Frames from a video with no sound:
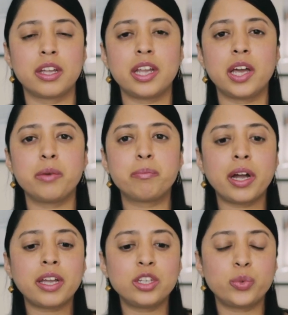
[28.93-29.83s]
Now,
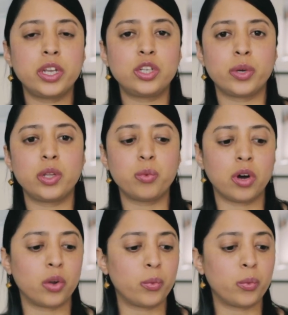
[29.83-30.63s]
back in 2021,